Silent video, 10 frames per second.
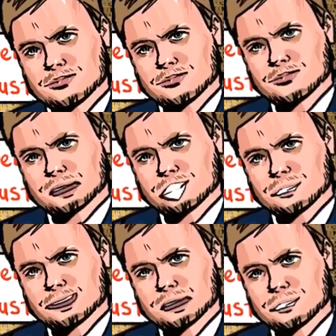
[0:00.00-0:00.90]
So we
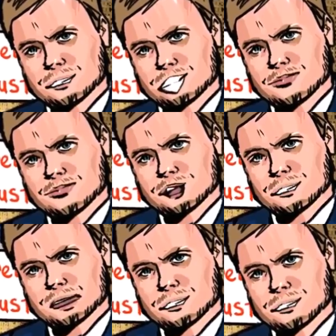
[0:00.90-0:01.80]
have audio
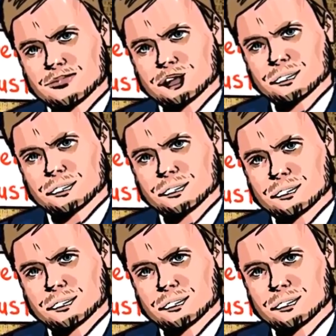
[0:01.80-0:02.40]
evidence of that.